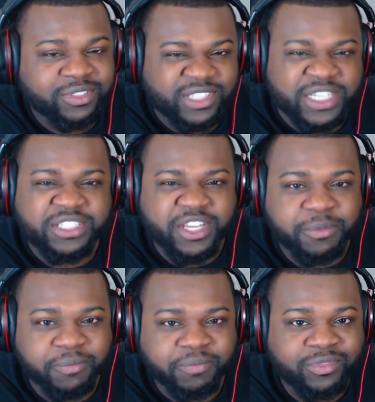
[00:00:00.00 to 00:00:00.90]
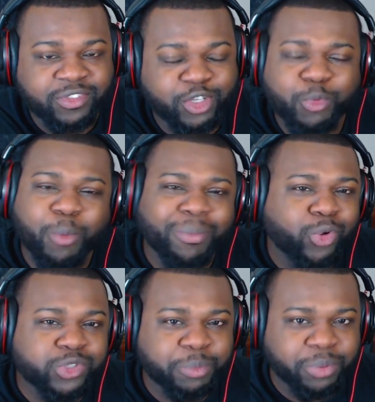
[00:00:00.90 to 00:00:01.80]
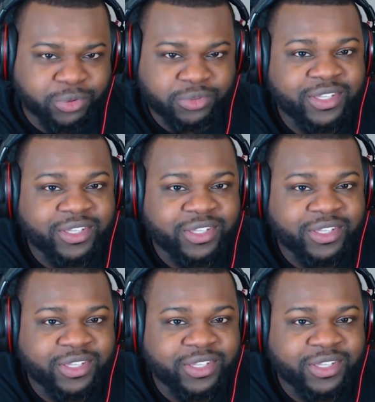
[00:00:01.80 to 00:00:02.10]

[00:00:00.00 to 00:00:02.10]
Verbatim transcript: Teach them. They're more moldable.